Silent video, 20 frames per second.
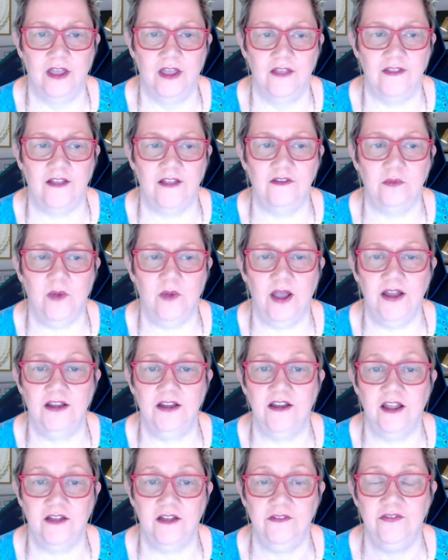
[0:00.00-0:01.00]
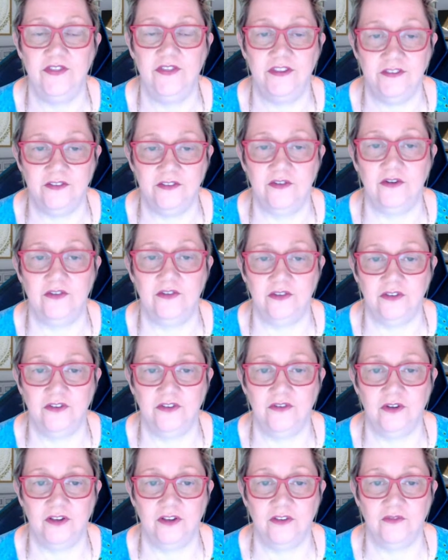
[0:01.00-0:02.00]
That's why I love this Nurses
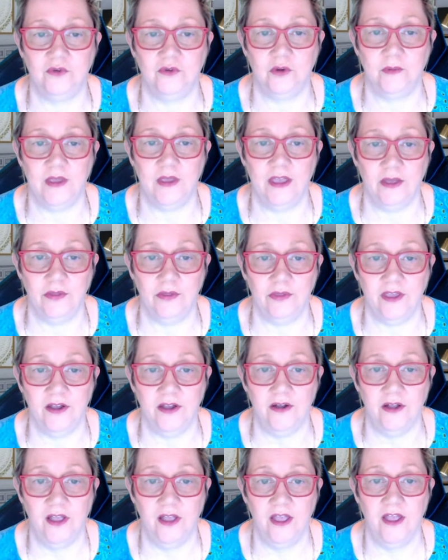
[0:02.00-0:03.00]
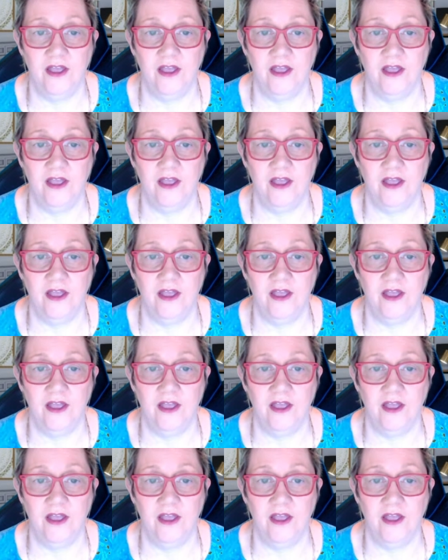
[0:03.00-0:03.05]
Transforming Healthcare.